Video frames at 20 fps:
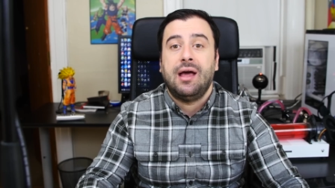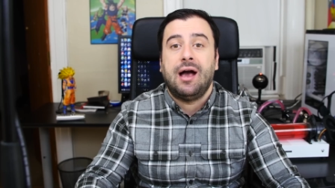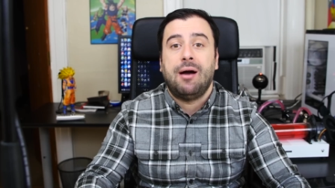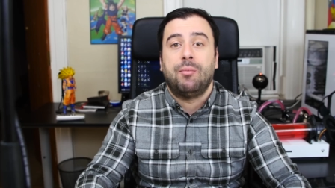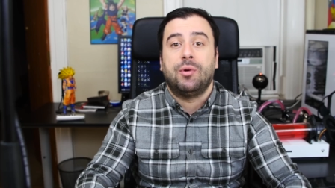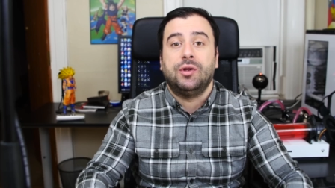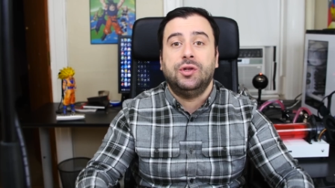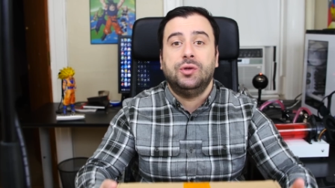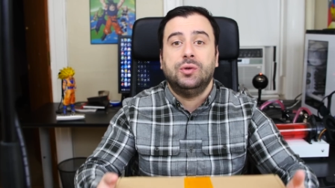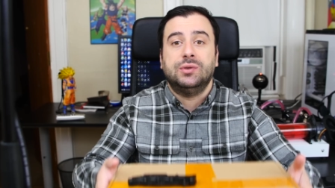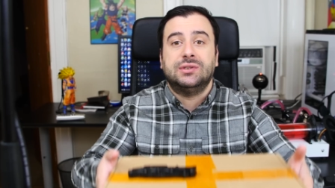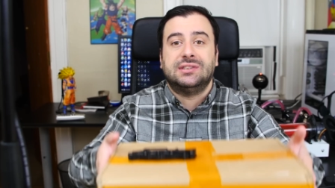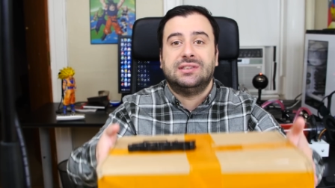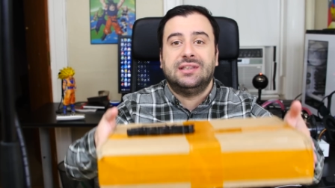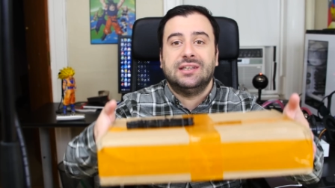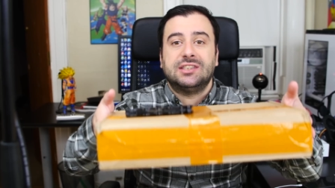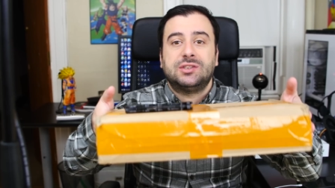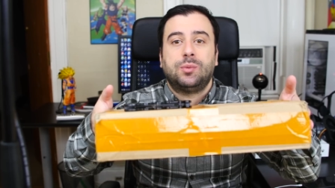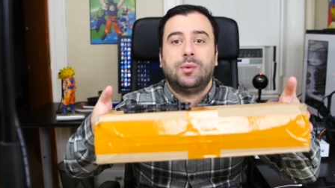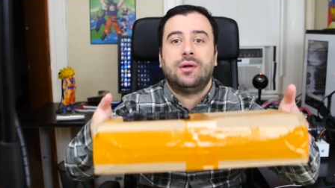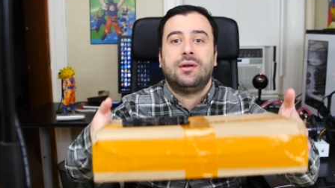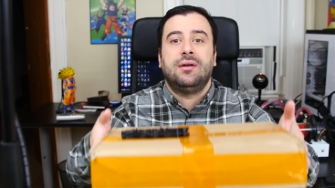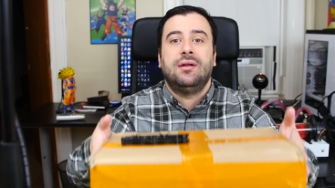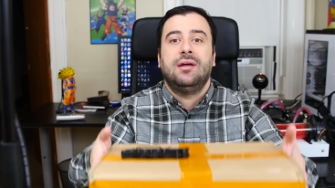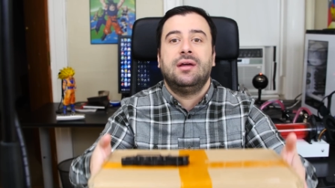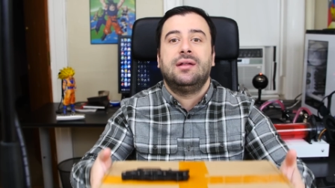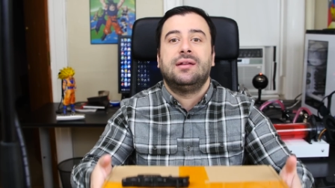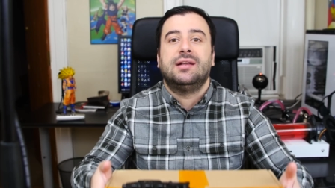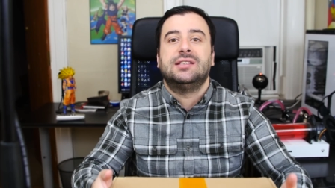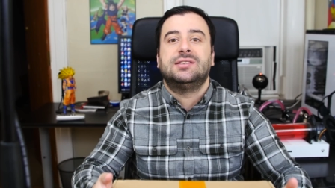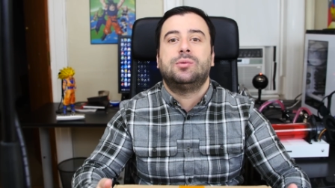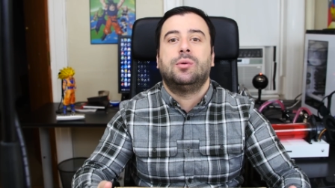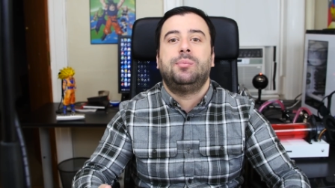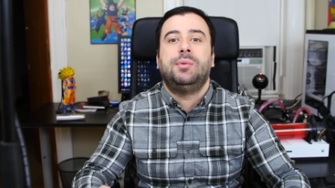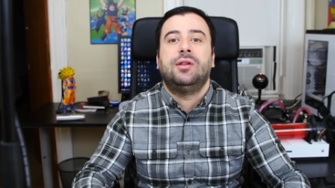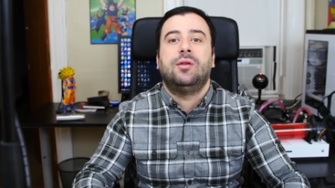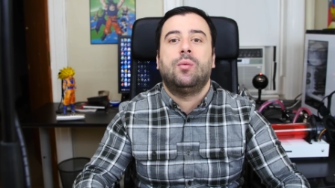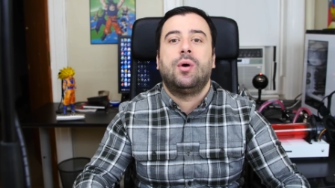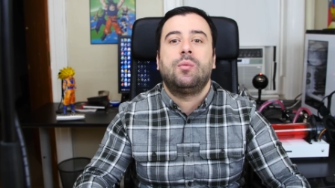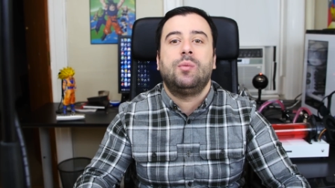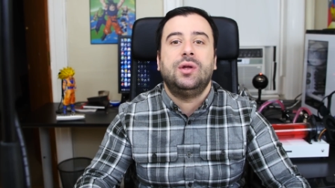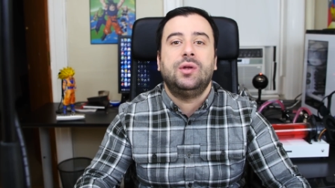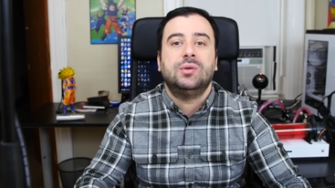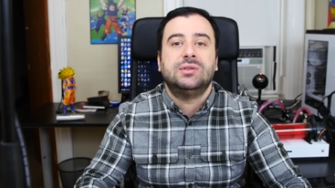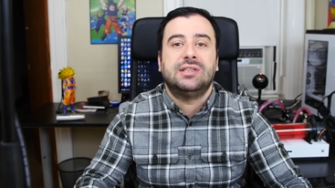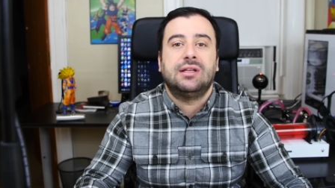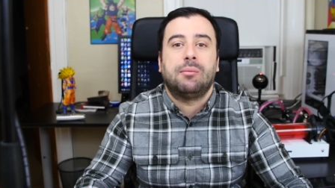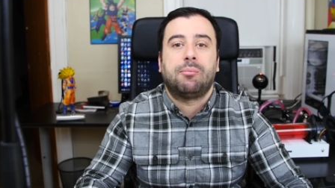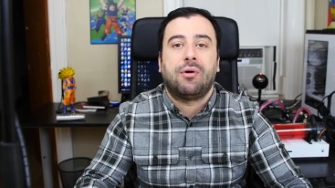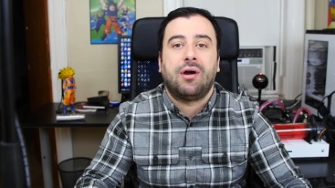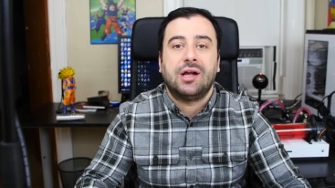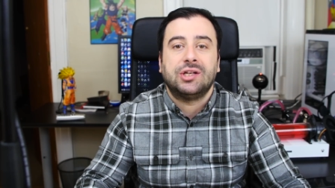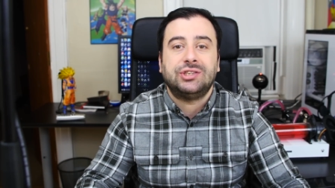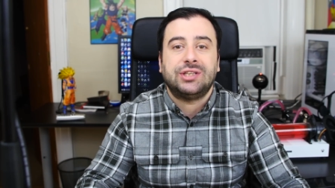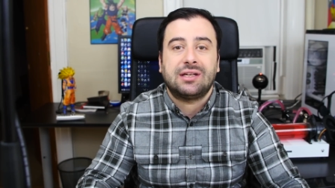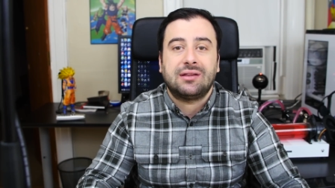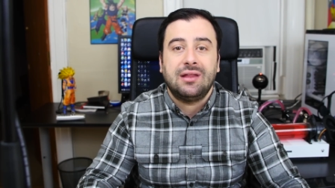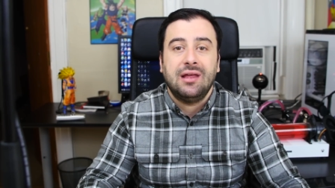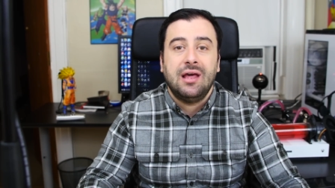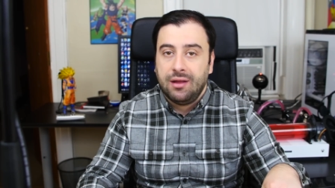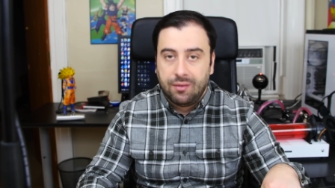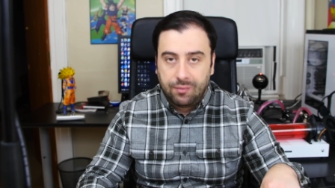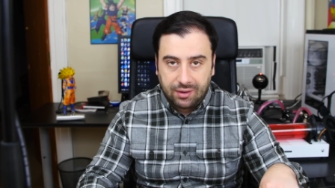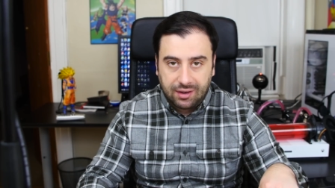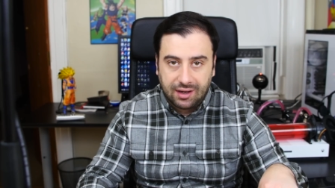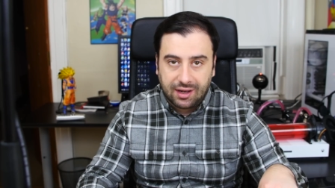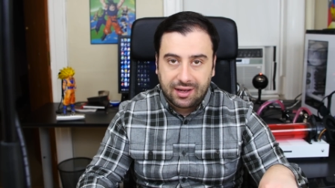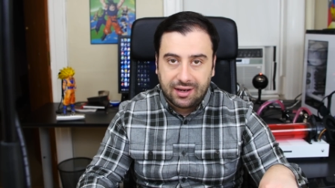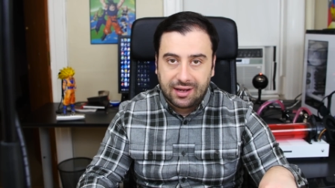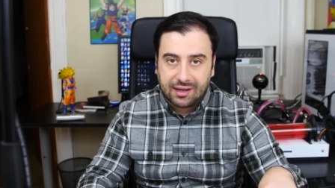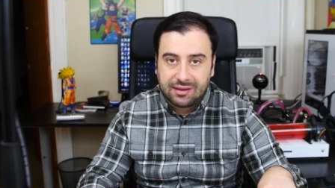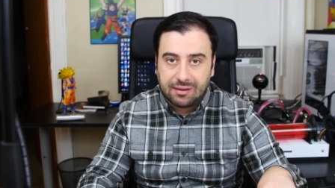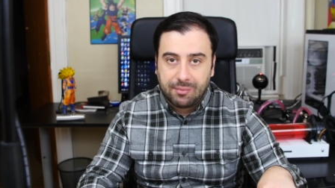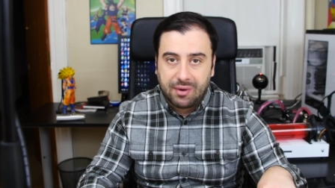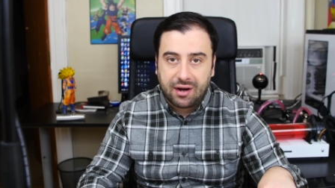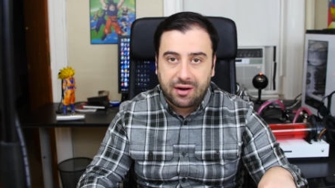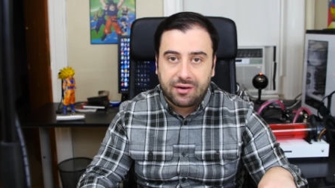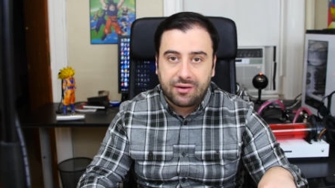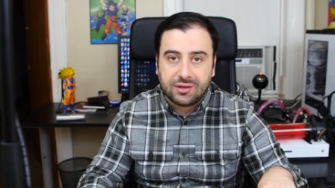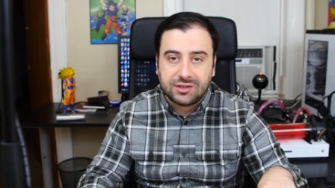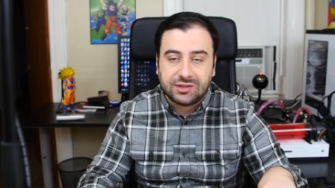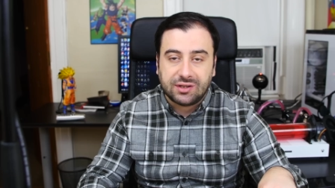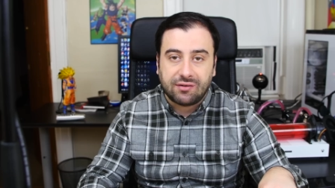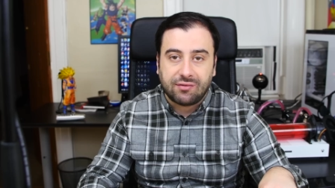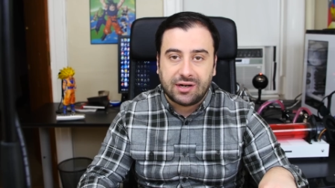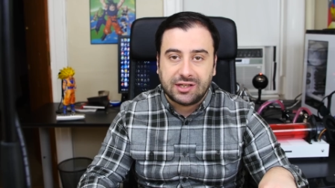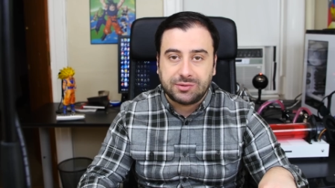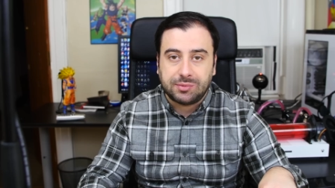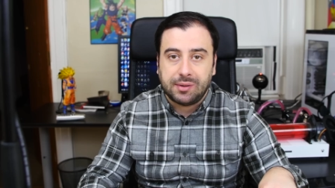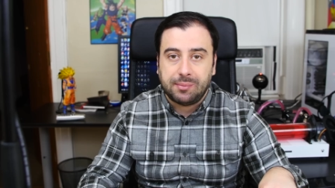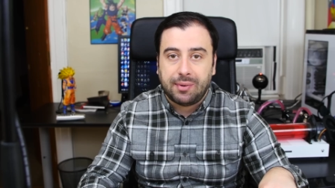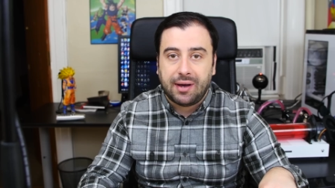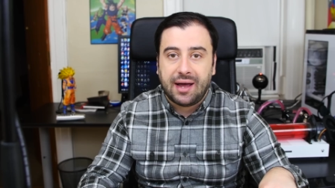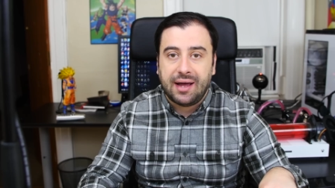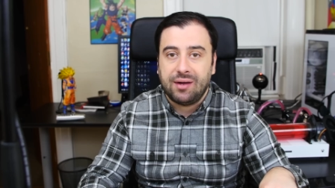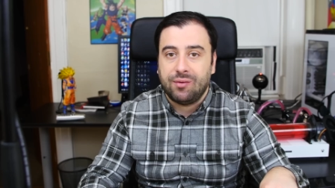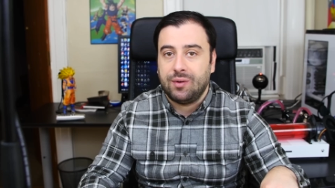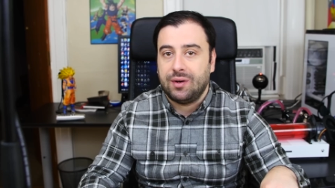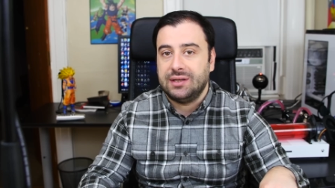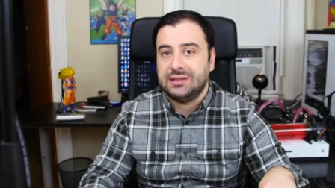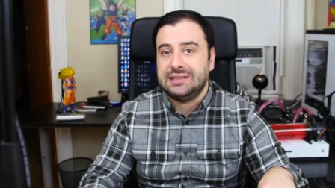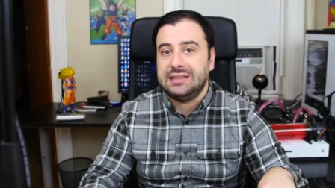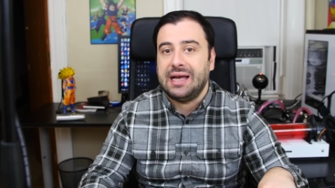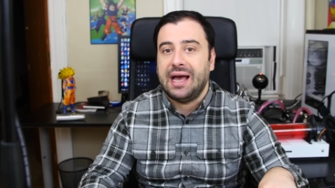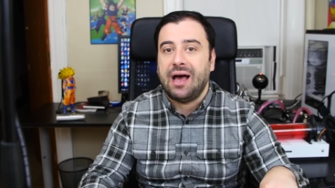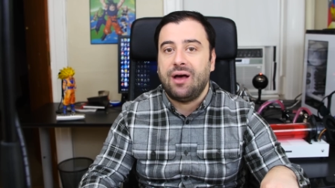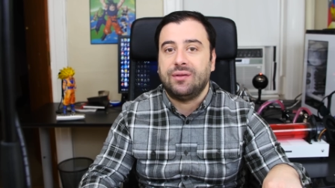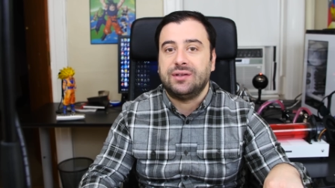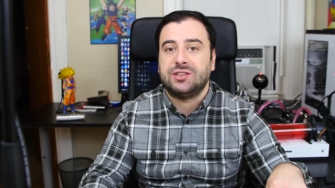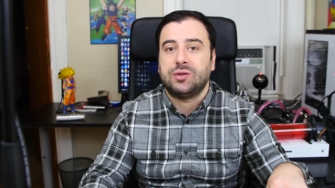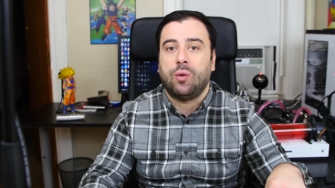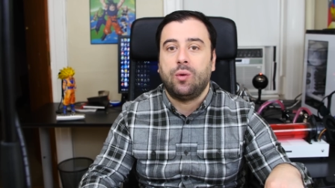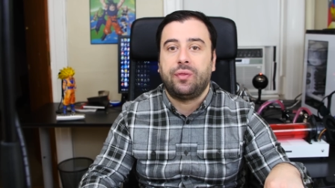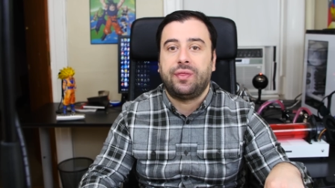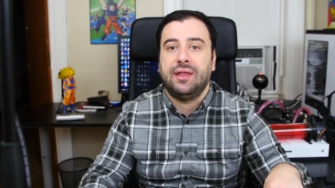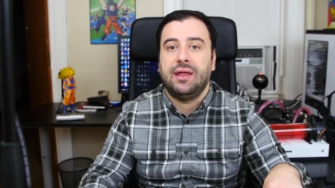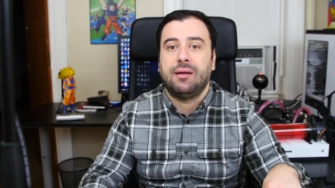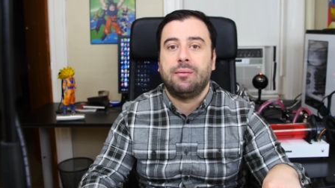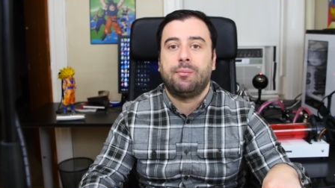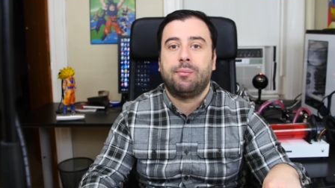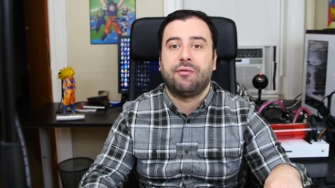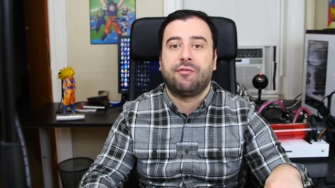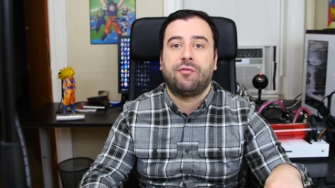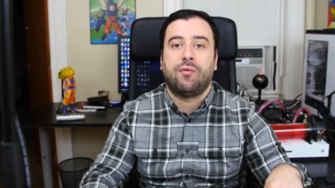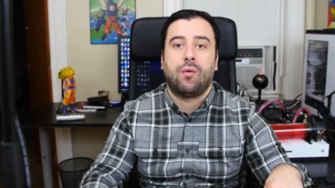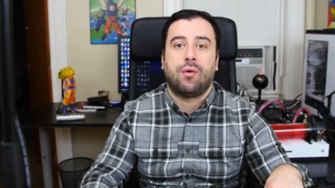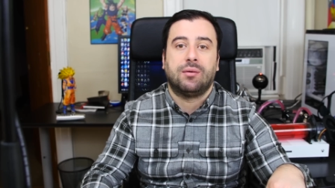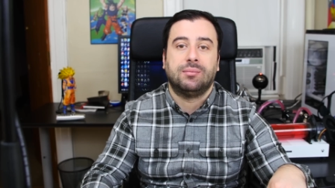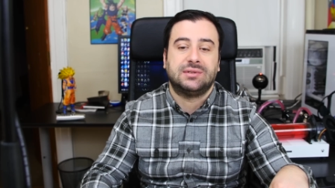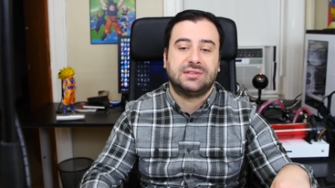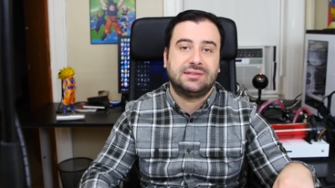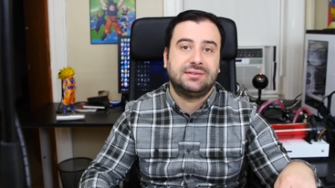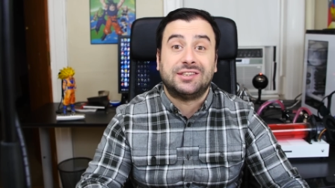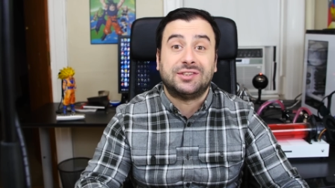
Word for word: I'm gonna use this one. This will be the one we use in the project. I'm gonna connect the monitor to the Raspberry Pi and I'm gonna see how this whole thing performs.